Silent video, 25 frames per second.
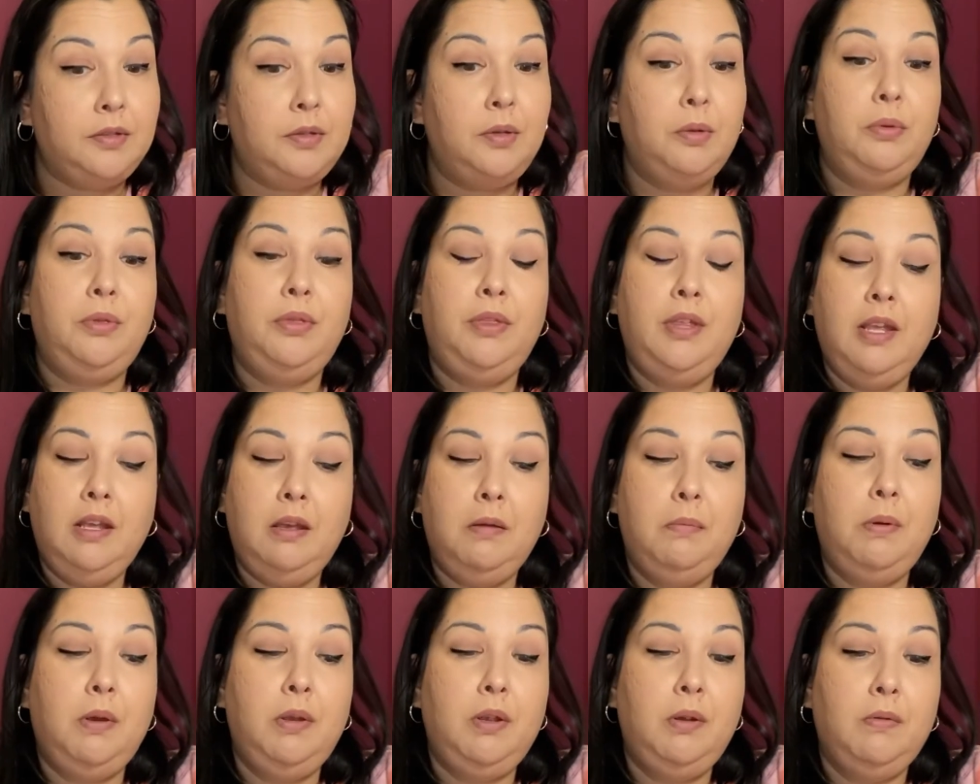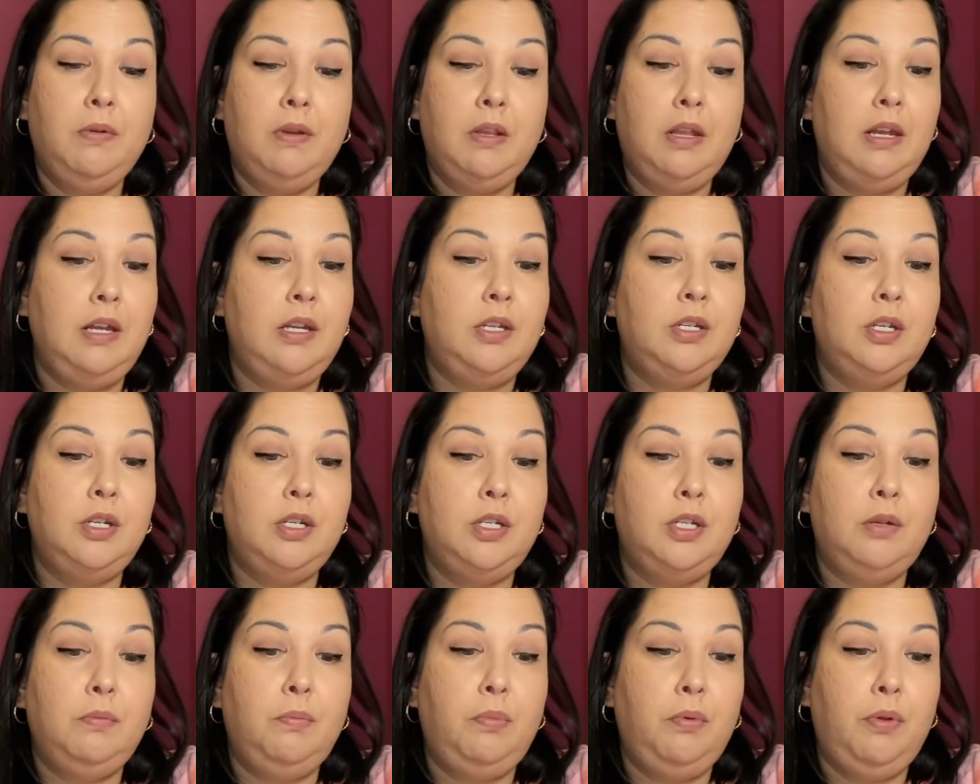So think about your
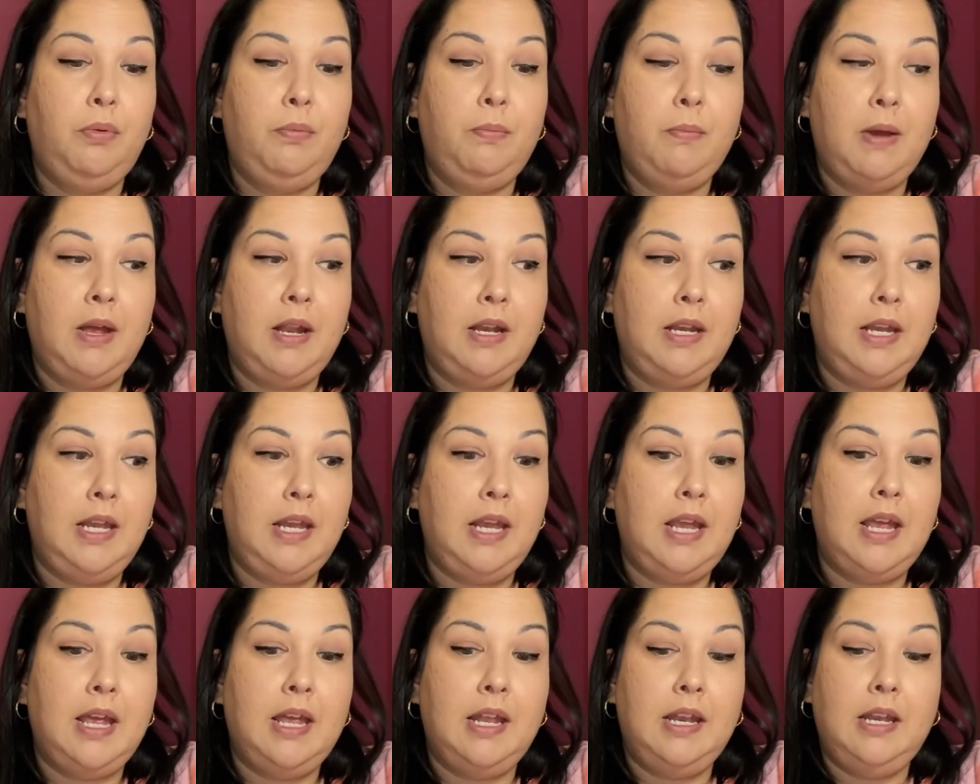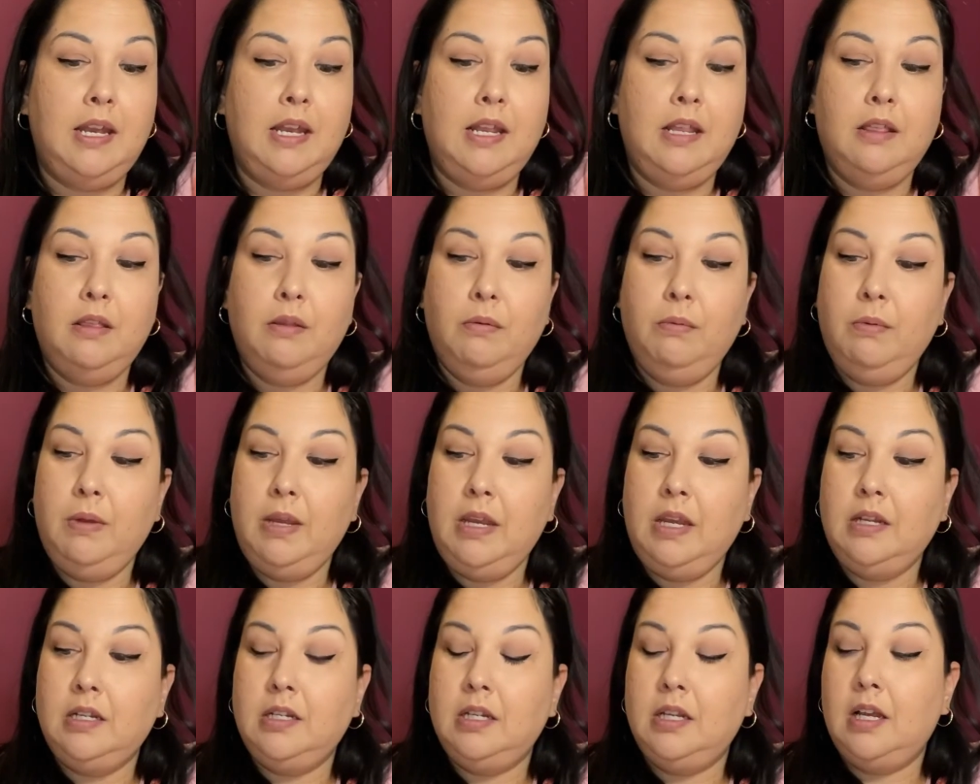relationship with money and in the
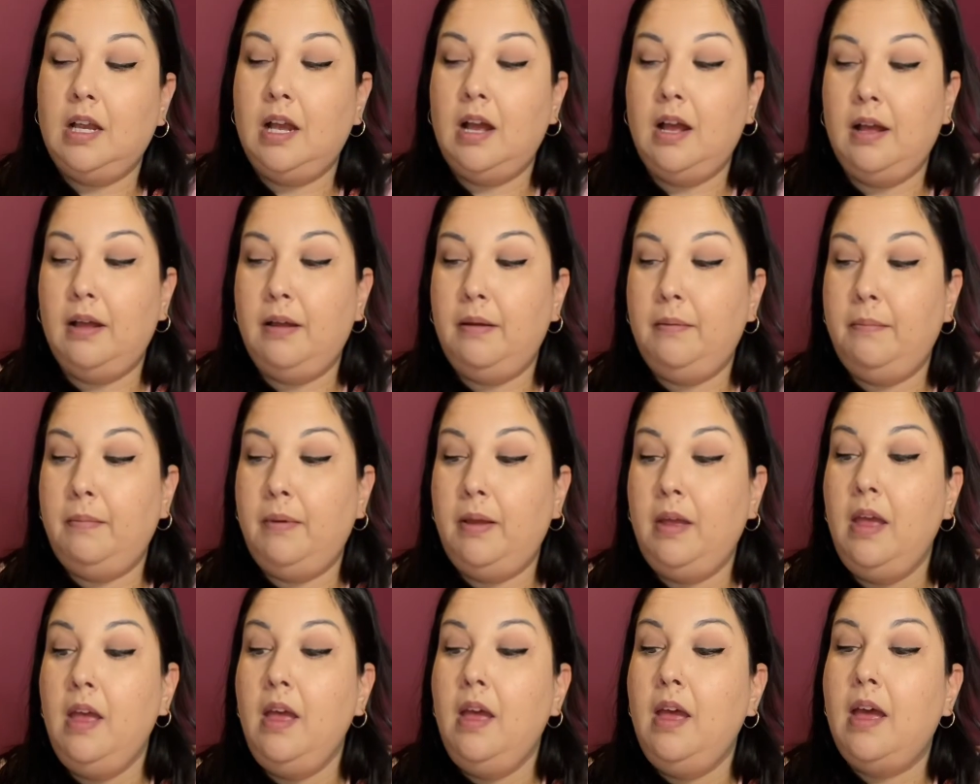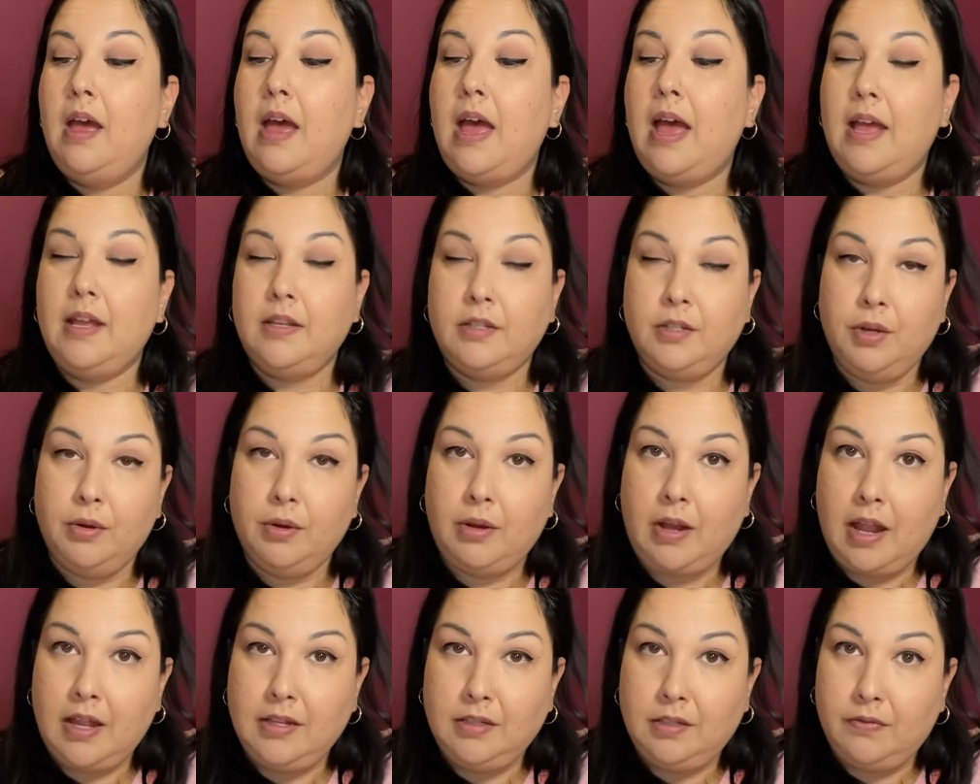week to come, ask your
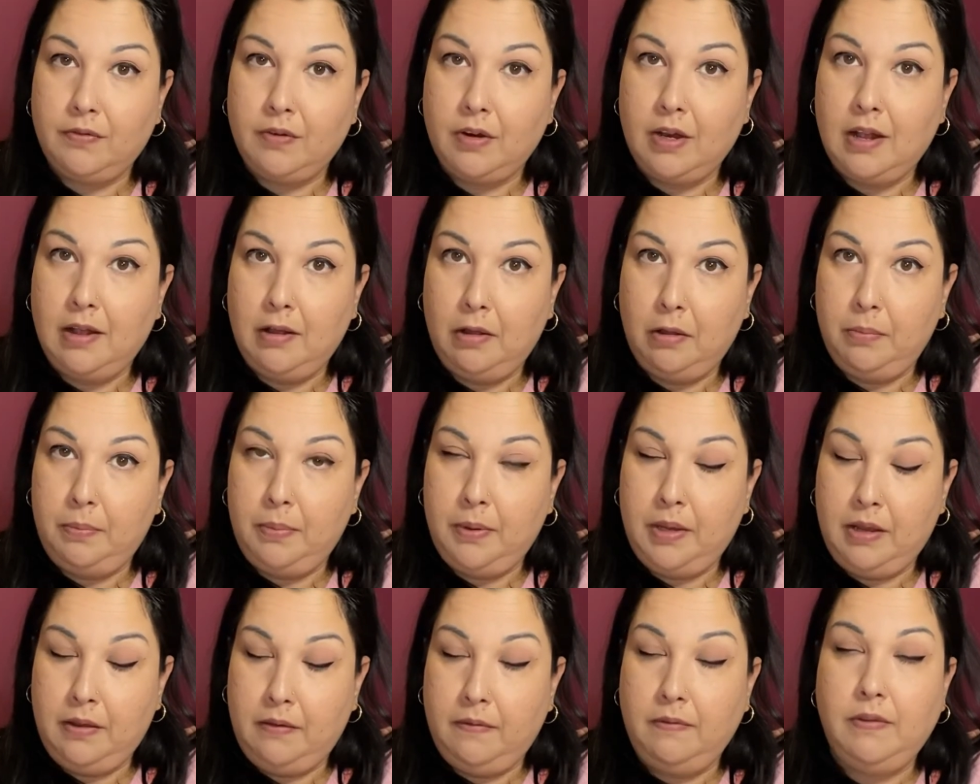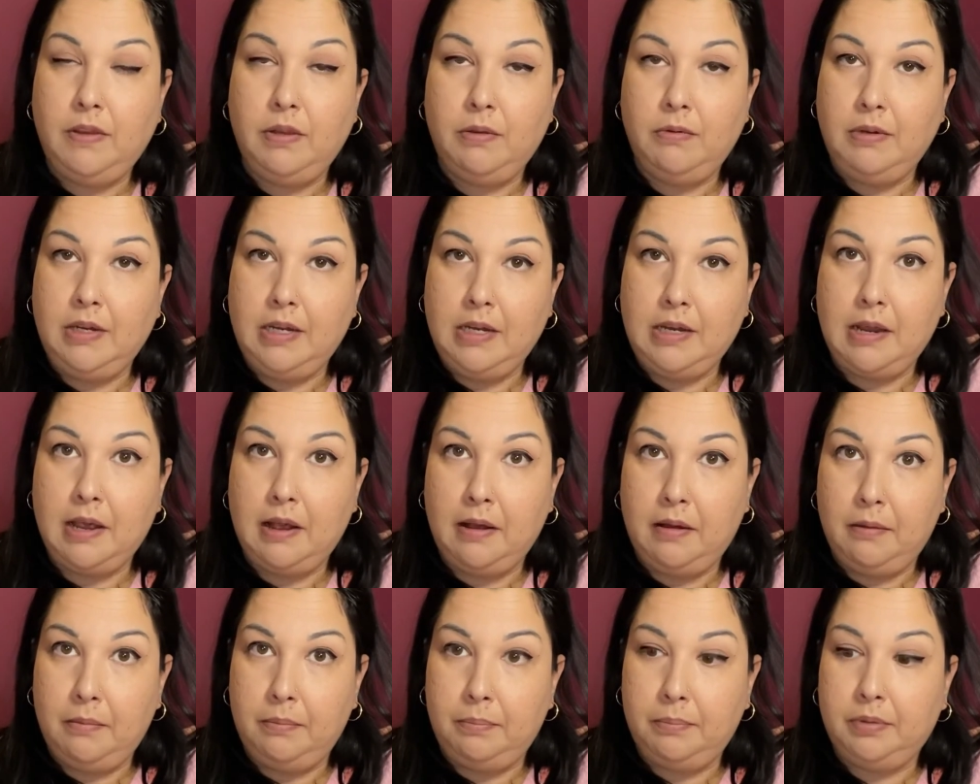guides for help if you need
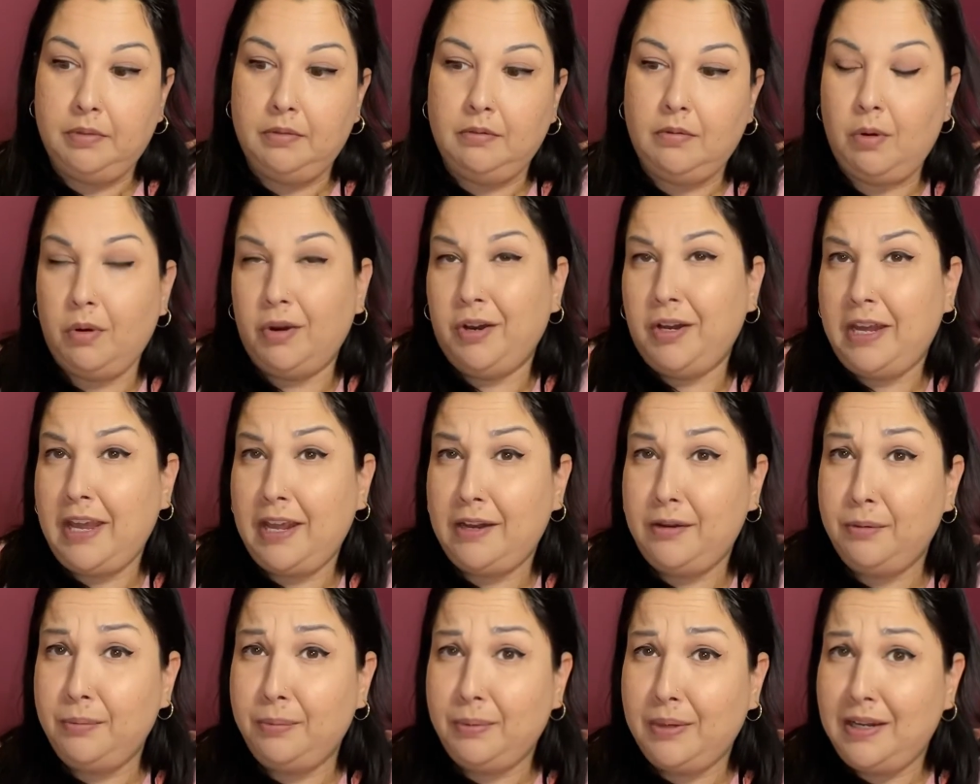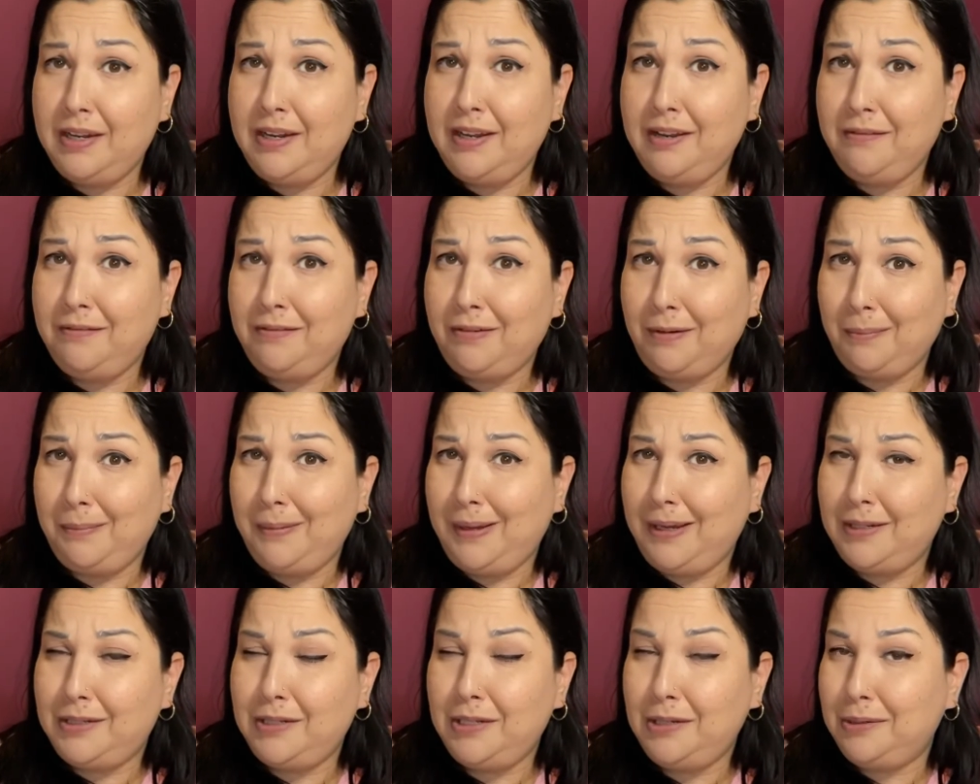help or get a reading from
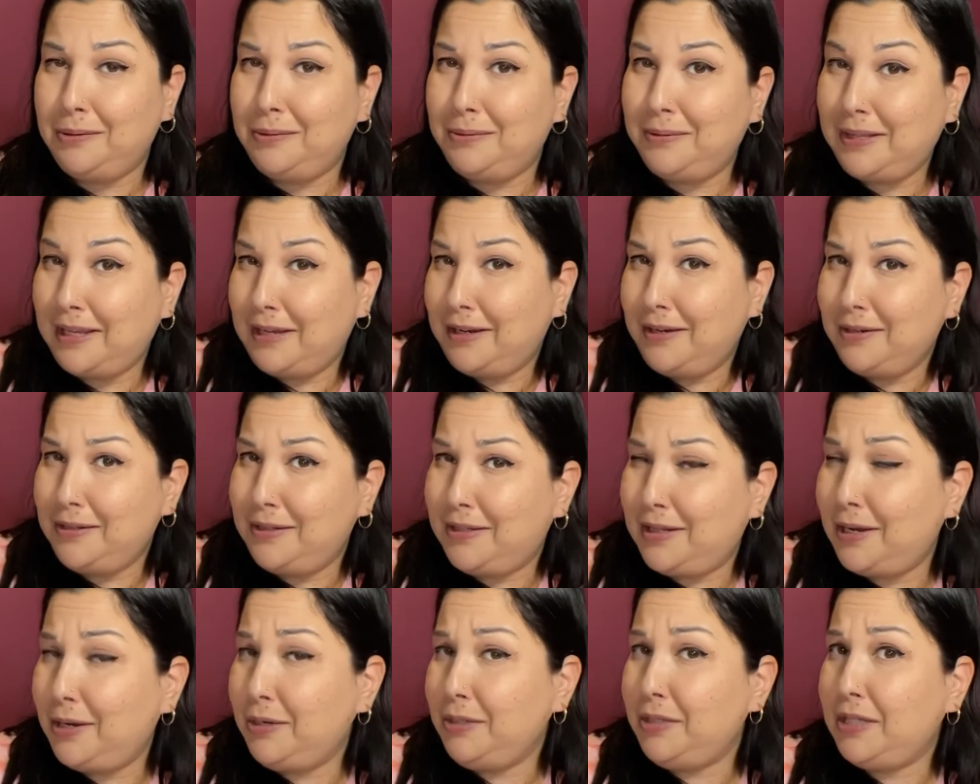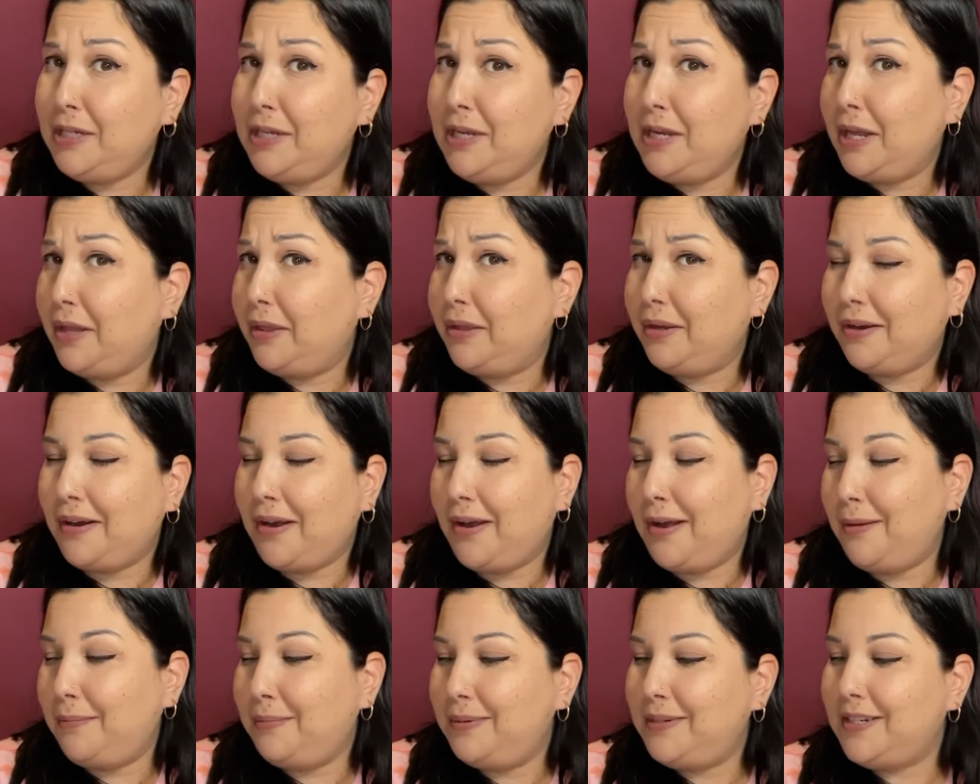me too. There, there's another
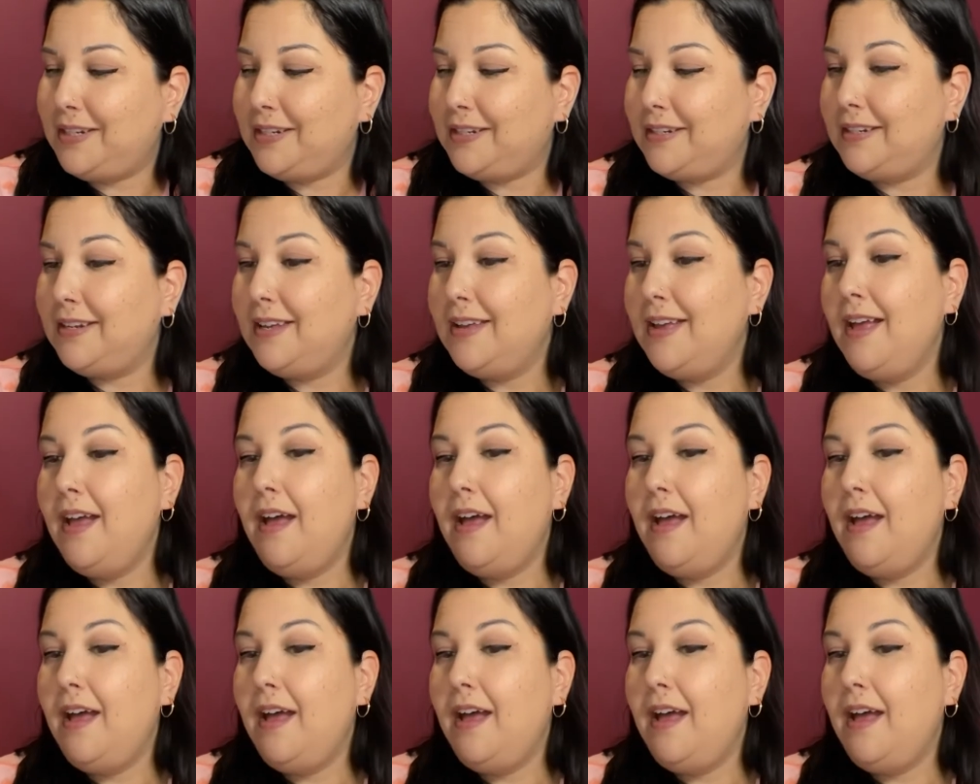option.